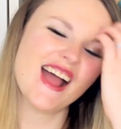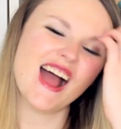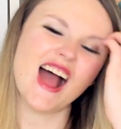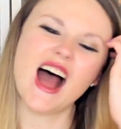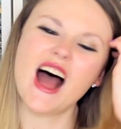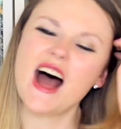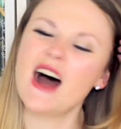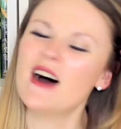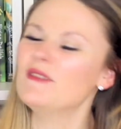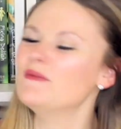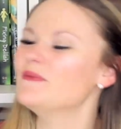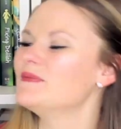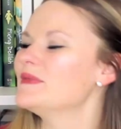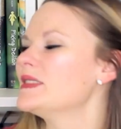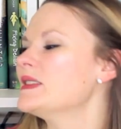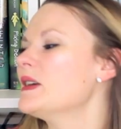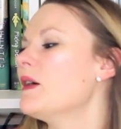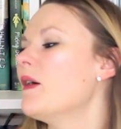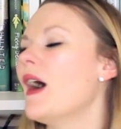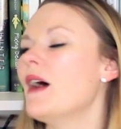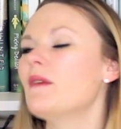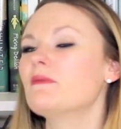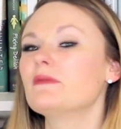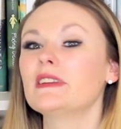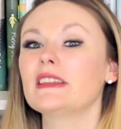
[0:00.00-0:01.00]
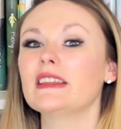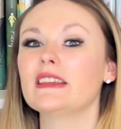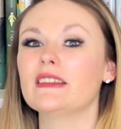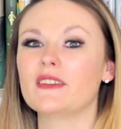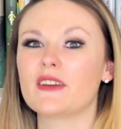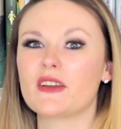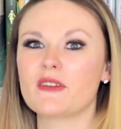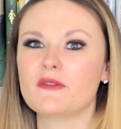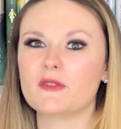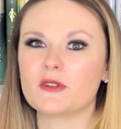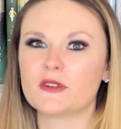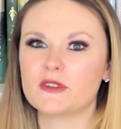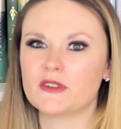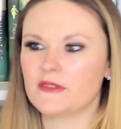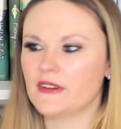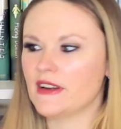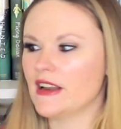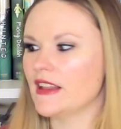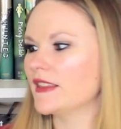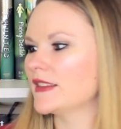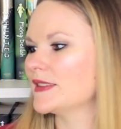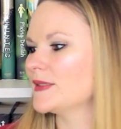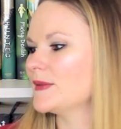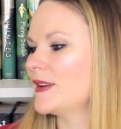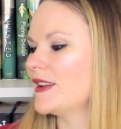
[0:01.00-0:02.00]
So I'm really looking forward to
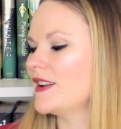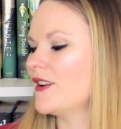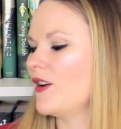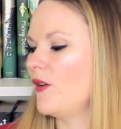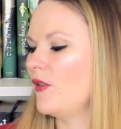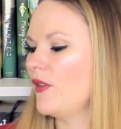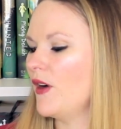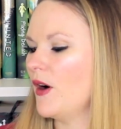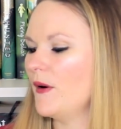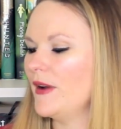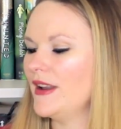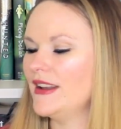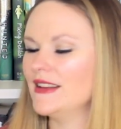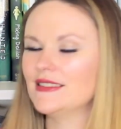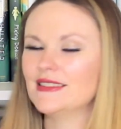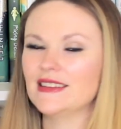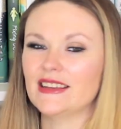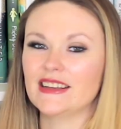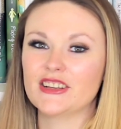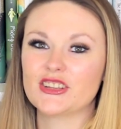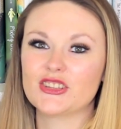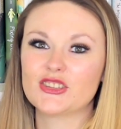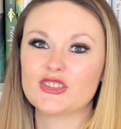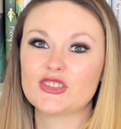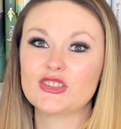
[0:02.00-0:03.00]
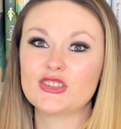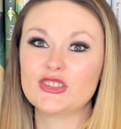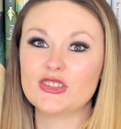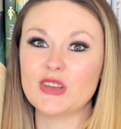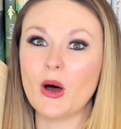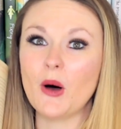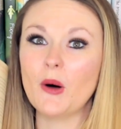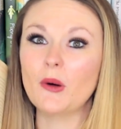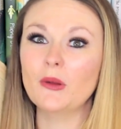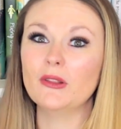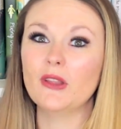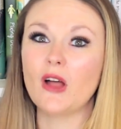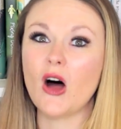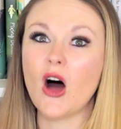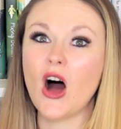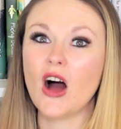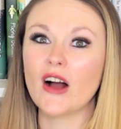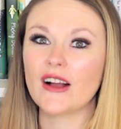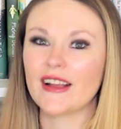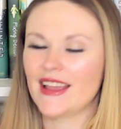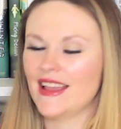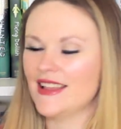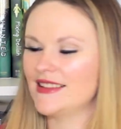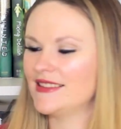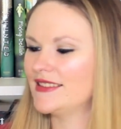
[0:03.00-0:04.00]
reading this one, although it is like so
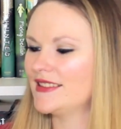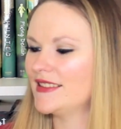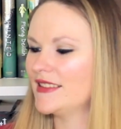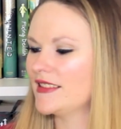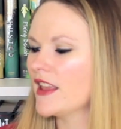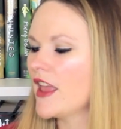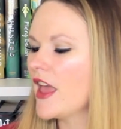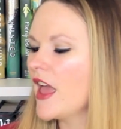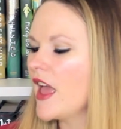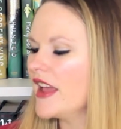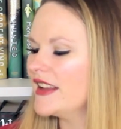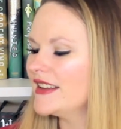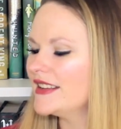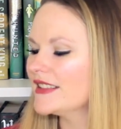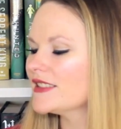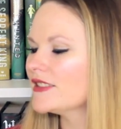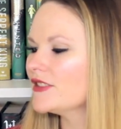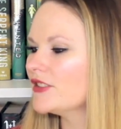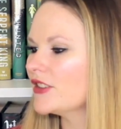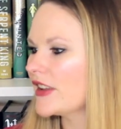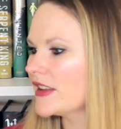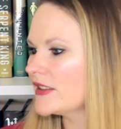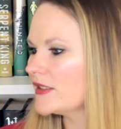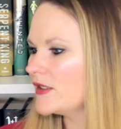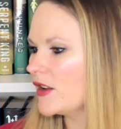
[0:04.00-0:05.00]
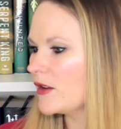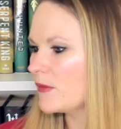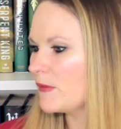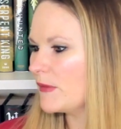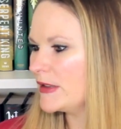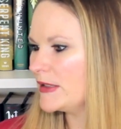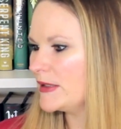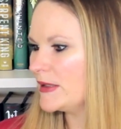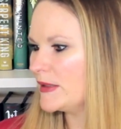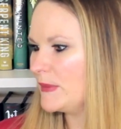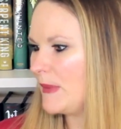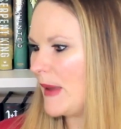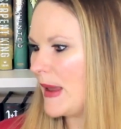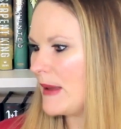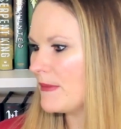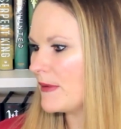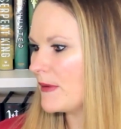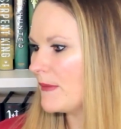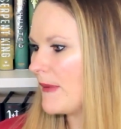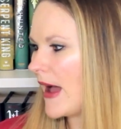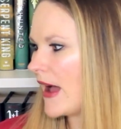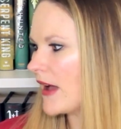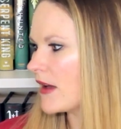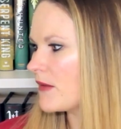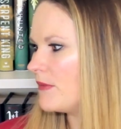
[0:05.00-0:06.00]
long. It doesn't look as long because it's
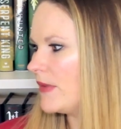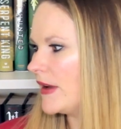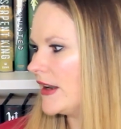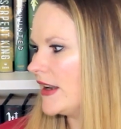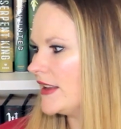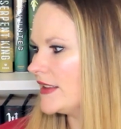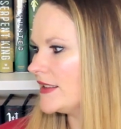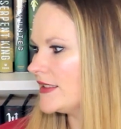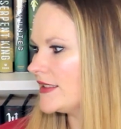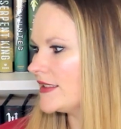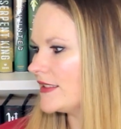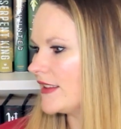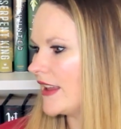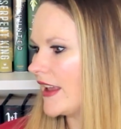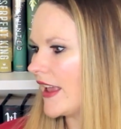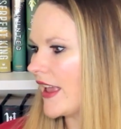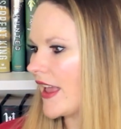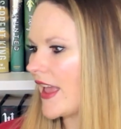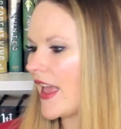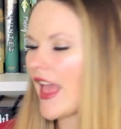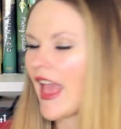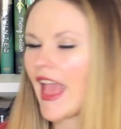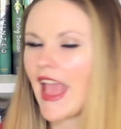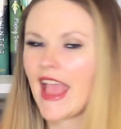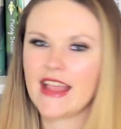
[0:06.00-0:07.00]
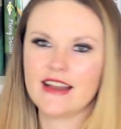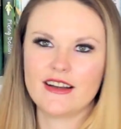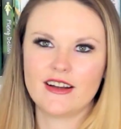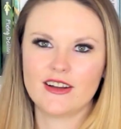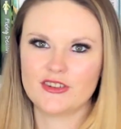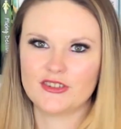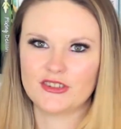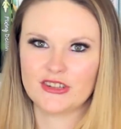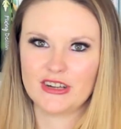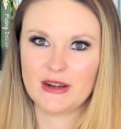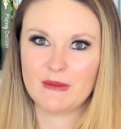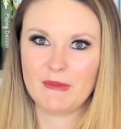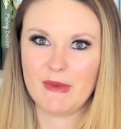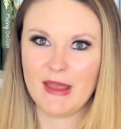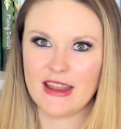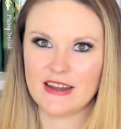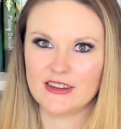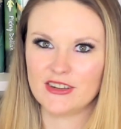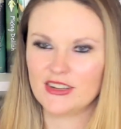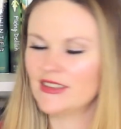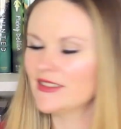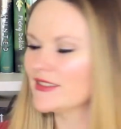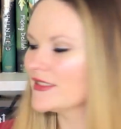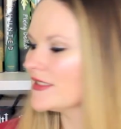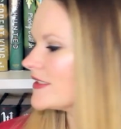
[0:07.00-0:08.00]
paperback, but it's like 800
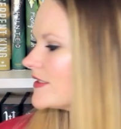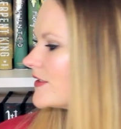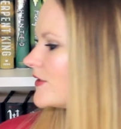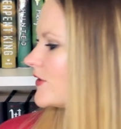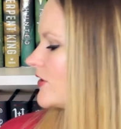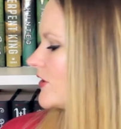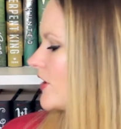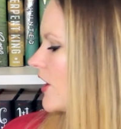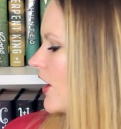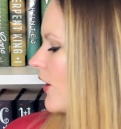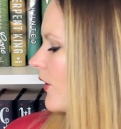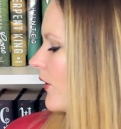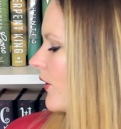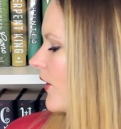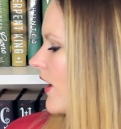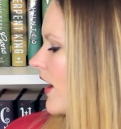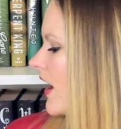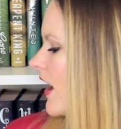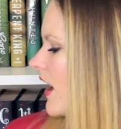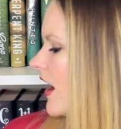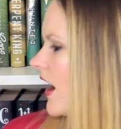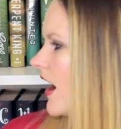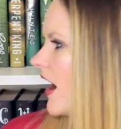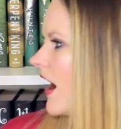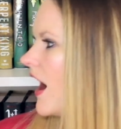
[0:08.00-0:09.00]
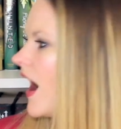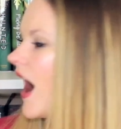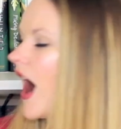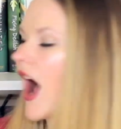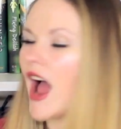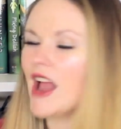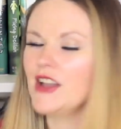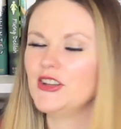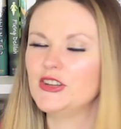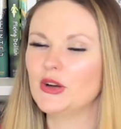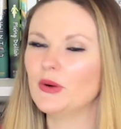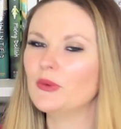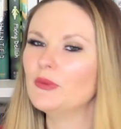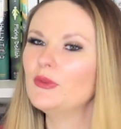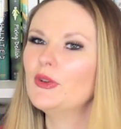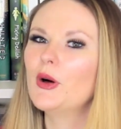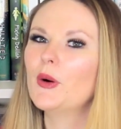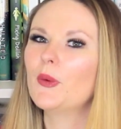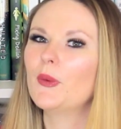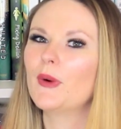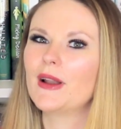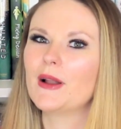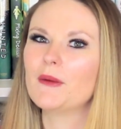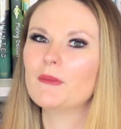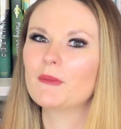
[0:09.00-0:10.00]
pages, so I don't know
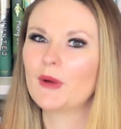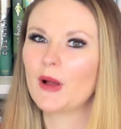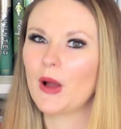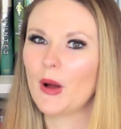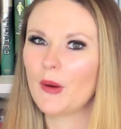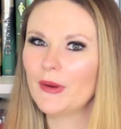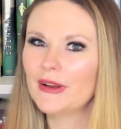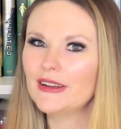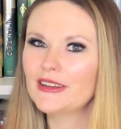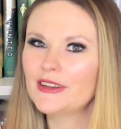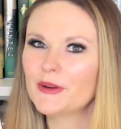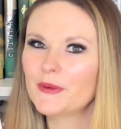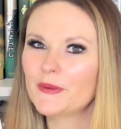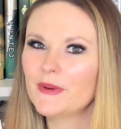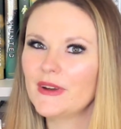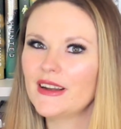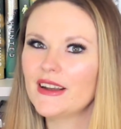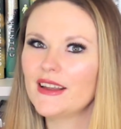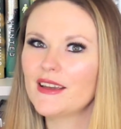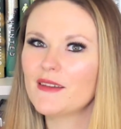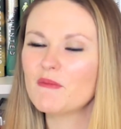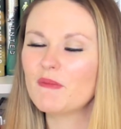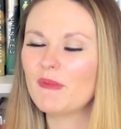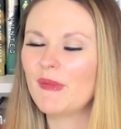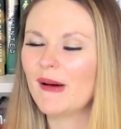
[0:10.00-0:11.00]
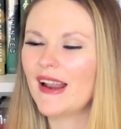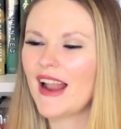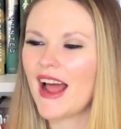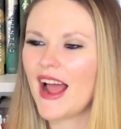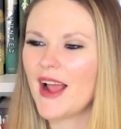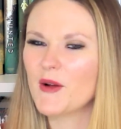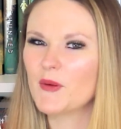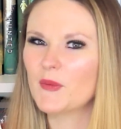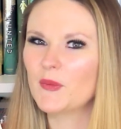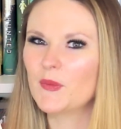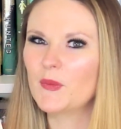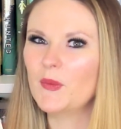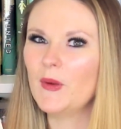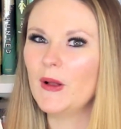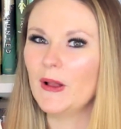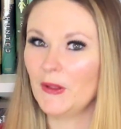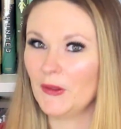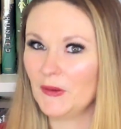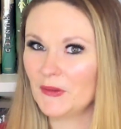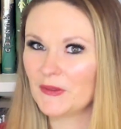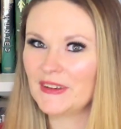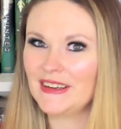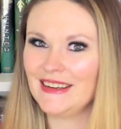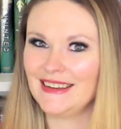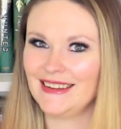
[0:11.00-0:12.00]
when I'm going to read it, but I
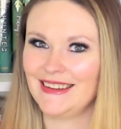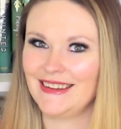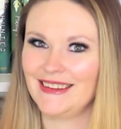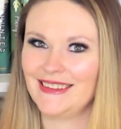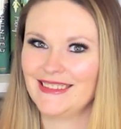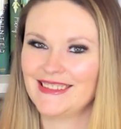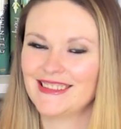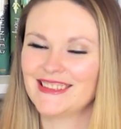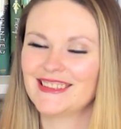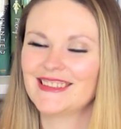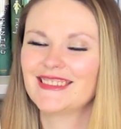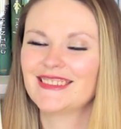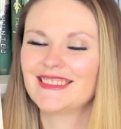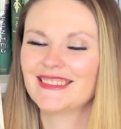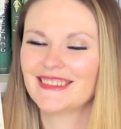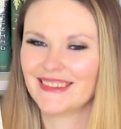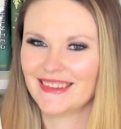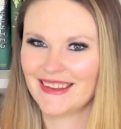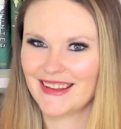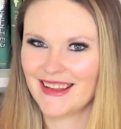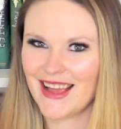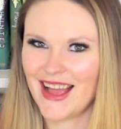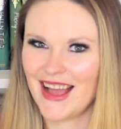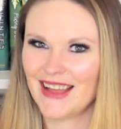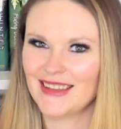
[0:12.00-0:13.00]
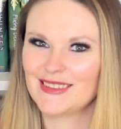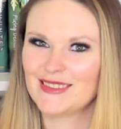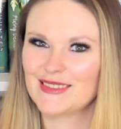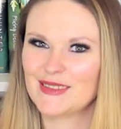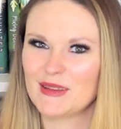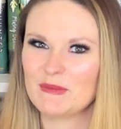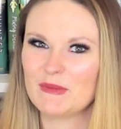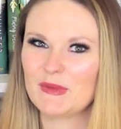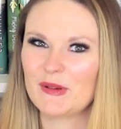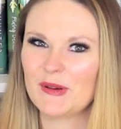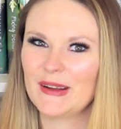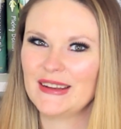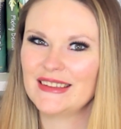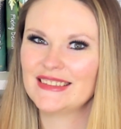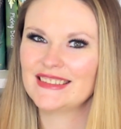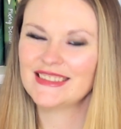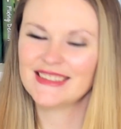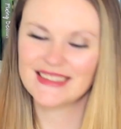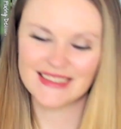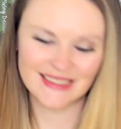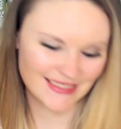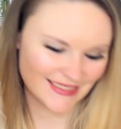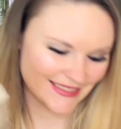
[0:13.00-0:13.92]
will read it at some point.